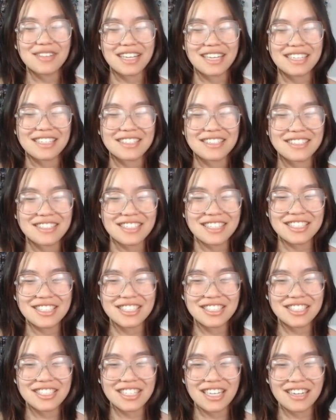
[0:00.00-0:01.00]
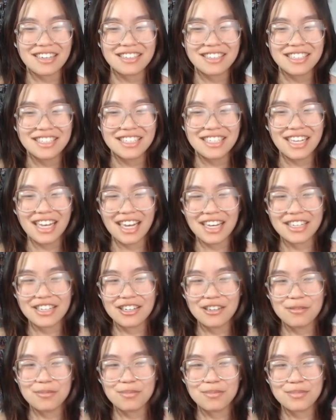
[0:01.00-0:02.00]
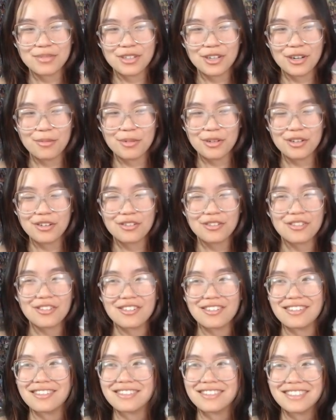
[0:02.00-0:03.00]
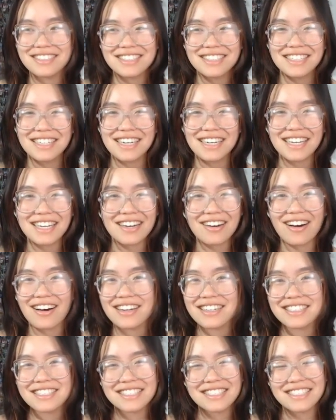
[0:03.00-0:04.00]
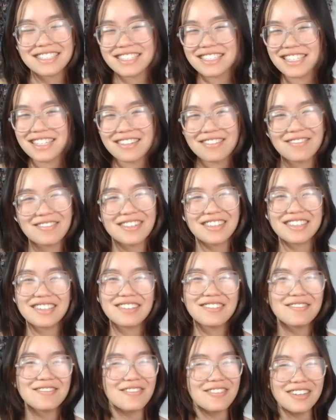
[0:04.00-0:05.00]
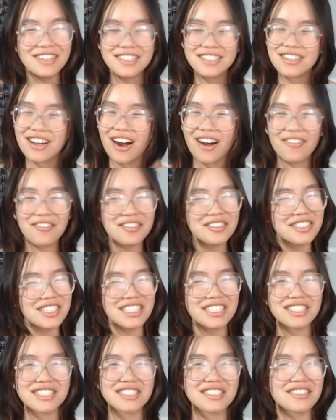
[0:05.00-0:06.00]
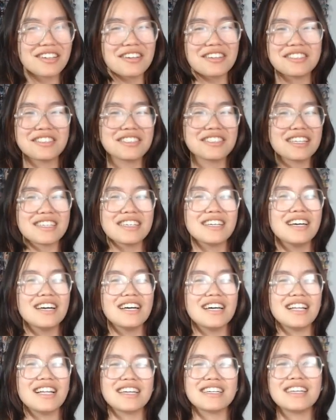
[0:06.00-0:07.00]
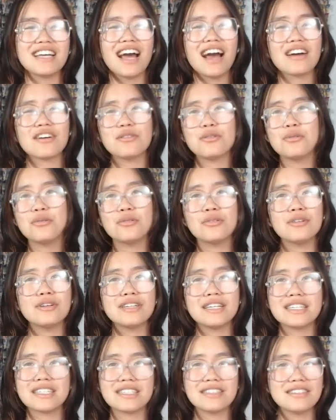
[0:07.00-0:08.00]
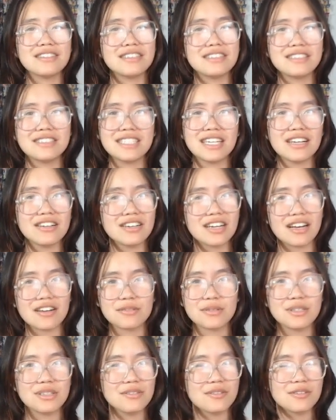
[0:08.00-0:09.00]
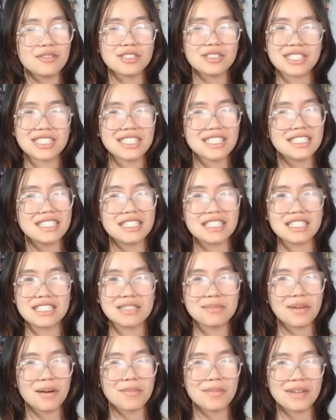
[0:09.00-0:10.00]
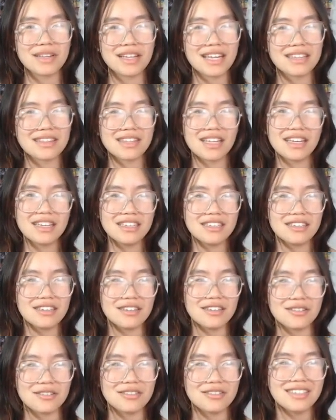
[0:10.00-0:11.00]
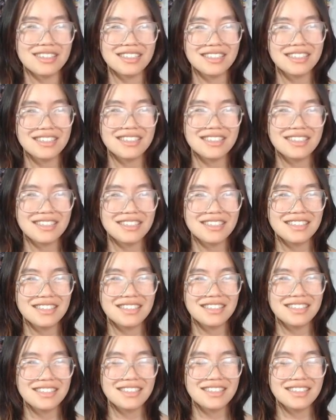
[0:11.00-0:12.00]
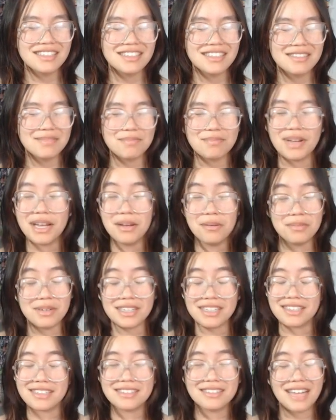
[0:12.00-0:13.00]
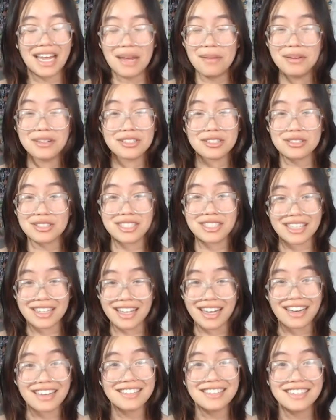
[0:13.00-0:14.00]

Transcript: you legit just say, hey, you're beautiful. Like honestly, that's like one of the worst conversation starters. Like yeah, cool, like you tell her how beautiful she is, and she might be like, thank you. Maybe she'll say that.